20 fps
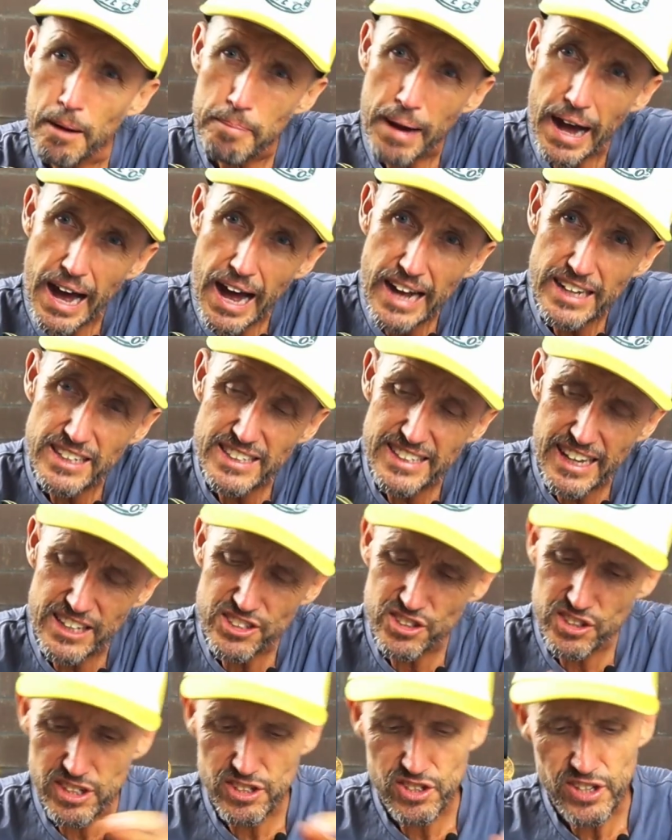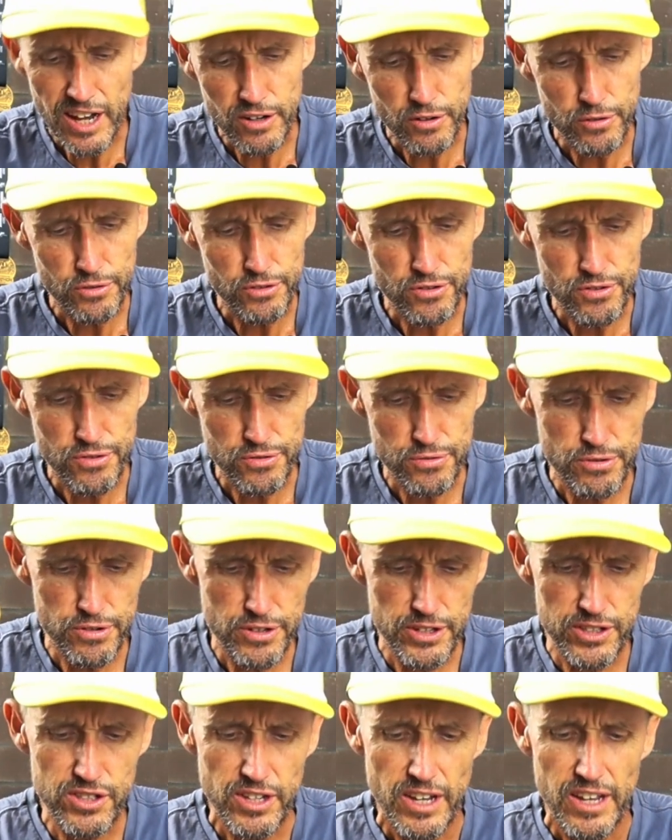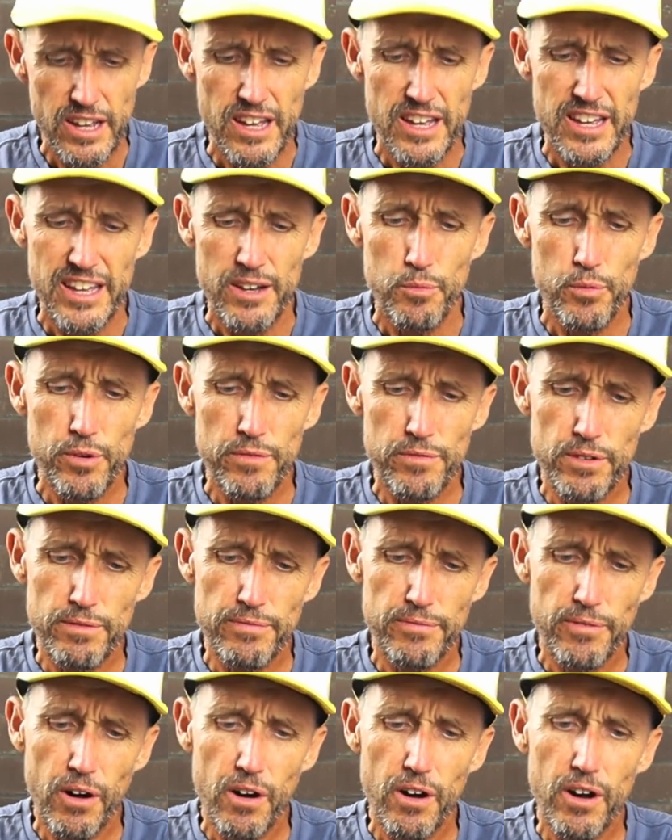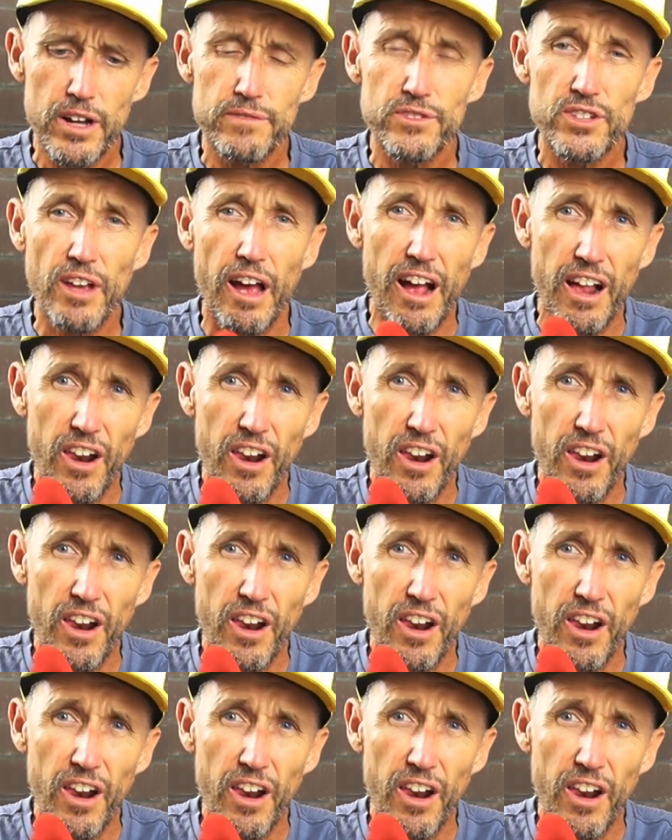a part guzzeted tongue on the 3s. With the 5s,